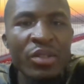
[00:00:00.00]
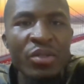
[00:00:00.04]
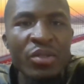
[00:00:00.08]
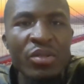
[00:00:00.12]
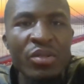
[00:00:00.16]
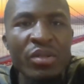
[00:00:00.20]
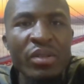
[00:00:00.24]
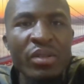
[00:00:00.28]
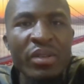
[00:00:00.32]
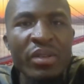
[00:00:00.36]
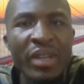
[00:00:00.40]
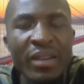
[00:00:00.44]

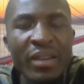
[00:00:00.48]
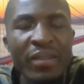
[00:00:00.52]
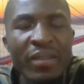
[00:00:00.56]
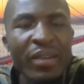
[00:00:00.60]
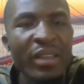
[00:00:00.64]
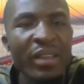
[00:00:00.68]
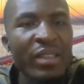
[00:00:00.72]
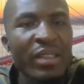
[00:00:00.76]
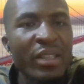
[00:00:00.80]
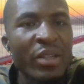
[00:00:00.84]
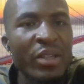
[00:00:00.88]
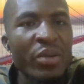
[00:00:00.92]
to the
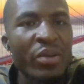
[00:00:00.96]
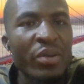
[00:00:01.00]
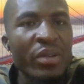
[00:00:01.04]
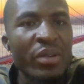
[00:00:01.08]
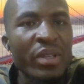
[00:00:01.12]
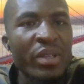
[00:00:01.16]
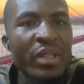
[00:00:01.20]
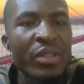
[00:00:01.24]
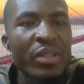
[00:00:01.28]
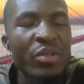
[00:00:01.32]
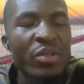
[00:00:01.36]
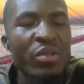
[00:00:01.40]
relevant
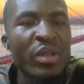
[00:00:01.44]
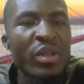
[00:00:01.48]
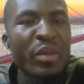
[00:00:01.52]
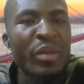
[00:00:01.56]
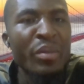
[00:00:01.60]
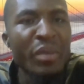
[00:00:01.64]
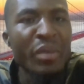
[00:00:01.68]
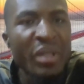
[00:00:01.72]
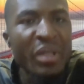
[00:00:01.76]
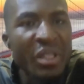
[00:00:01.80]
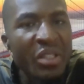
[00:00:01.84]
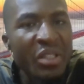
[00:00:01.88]
stakeholders, to the
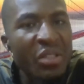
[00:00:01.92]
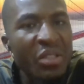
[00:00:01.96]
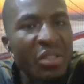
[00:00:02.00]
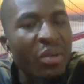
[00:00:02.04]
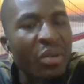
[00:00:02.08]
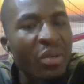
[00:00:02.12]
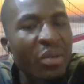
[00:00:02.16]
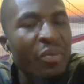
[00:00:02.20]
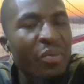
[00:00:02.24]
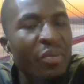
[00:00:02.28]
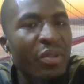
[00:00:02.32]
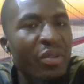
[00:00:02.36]
Ministry
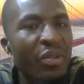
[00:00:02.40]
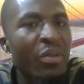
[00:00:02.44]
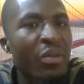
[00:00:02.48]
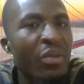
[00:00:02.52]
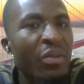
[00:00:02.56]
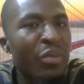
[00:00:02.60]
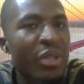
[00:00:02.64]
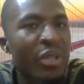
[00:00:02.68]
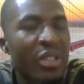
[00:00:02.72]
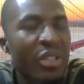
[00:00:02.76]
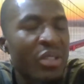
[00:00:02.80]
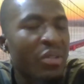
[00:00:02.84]

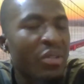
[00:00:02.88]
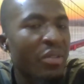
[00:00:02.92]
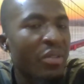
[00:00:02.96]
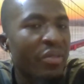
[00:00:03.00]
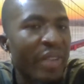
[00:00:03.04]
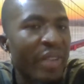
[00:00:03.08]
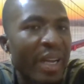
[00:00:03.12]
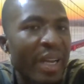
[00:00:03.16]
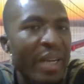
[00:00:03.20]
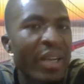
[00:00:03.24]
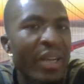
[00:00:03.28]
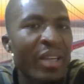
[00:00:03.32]
of
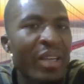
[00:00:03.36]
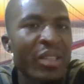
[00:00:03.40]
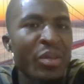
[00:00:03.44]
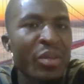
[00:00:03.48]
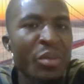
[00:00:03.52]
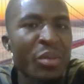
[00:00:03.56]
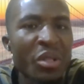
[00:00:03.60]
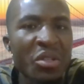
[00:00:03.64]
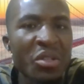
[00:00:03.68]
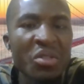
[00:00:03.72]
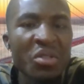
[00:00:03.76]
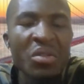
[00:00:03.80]
Finance,
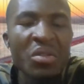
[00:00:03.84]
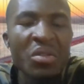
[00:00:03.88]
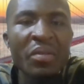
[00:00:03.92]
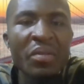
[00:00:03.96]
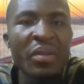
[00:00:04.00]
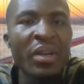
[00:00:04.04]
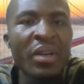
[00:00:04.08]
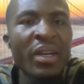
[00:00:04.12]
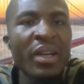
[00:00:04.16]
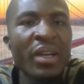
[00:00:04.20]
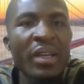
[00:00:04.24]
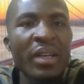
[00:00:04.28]
Ministry of,
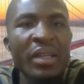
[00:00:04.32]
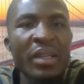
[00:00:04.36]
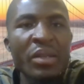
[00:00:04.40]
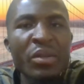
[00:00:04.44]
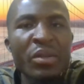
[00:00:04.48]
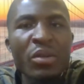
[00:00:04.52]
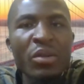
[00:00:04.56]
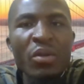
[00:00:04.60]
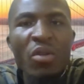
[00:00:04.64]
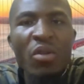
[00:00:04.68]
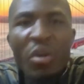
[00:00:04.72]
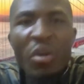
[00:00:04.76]

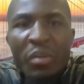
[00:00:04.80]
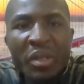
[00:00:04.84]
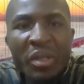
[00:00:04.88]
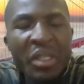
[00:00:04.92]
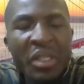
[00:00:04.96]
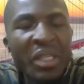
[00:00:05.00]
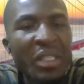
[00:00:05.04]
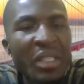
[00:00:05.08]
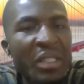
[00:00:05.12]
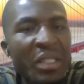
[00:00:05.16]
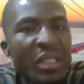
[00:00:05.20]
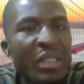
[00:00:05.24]

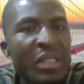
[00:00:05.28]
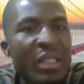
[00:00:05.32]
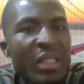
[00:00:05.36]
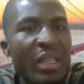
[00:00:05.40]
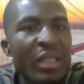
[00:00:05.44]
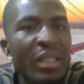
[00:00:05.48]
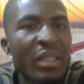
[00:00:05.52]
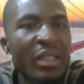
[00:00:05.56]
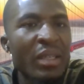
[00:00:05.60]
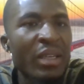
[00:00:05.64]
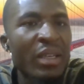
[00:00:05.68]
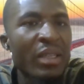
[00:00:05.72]
Communications
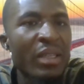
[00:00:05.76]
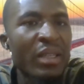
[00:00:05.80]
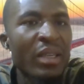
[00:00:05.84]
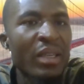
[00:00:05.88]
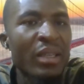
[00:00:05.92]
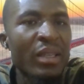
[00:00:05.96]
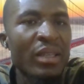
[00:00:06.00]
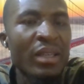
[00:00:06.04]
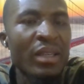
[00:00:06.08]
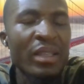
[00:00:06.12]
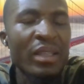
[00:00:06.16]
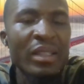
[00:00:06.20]
and
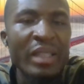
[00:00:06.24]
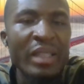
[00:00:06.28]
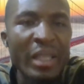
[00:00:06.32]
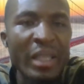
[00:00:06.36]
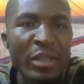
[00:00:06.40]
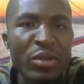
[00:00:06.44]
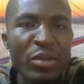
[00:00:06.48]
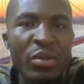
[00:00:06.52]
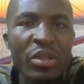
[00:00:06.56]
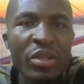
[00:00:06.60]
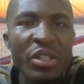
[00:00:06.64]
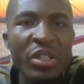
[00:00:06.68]

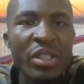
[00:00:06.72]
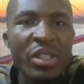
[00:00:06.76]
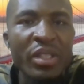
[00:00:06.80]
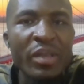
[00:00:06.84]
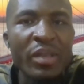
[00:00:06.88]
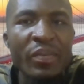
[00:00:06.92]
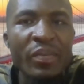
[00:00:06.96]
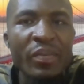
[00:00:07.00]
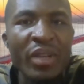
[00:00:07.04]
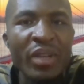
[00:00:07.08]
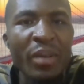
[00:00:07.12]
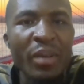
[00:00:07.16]
Technology.
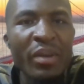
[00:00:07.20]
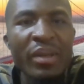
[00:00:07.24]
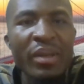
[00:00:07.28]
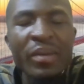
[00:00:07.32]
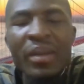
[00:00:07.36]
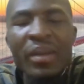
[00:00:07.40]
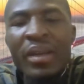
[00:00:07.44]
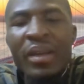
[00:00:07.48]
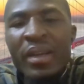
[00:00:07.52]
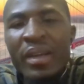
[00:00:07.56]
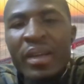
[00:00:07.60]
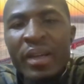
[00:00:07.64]
I mean,
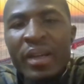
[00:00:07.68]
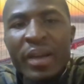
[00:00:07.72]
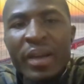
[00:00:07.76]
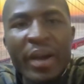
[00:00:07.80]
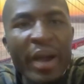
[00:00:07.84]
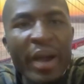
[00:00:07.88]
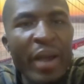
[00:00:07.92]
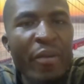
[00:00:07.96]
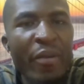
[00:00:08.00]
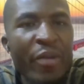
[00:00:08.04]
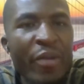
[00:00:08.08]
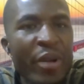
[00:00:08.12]

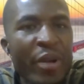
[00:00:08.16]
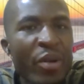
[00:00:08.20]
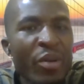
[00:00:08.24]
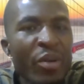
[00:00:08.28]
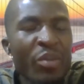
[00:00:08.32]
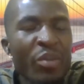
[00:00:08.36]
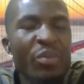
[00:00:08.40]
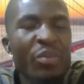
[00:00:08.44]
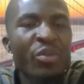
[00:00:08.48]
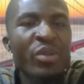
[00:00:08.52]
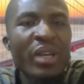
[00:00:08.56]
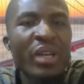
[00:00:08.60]
if we
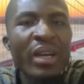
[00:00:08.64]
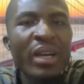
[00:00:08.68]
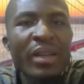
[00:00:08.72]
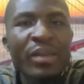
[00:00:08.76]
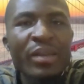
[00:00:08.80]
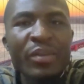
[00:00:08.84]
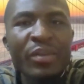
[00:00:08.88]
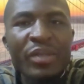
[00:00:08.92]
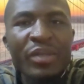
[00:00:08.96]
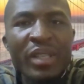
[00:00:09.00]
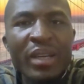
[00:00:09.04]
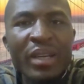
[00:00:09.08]
don't put
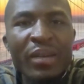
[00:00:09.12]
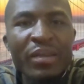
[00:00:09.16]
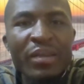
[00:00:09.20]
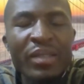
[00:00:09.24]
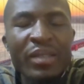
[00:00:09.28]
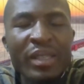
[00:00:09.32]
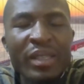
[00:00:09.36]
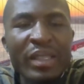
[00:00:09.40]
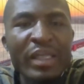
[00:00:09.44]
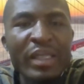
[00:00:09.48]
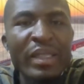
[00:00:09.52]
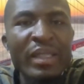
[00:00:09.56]

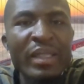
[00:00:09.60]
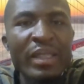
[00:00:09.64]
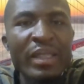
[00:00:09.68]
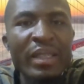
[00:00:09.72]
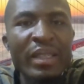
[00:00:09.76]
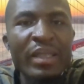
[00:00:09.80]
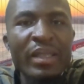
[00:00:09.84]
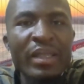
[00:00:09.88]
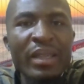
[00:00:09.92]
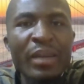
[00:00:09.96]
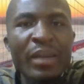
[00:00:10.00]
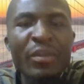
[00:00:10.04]
ourselves
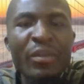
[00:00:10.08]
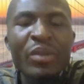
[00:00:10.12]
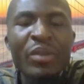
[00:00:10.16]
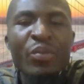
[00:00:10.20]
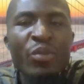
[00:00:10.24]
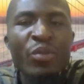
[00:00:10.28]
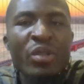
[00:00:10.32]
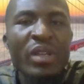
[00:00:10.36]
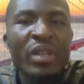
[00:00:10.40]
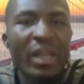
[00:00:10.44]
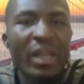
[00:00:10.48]
put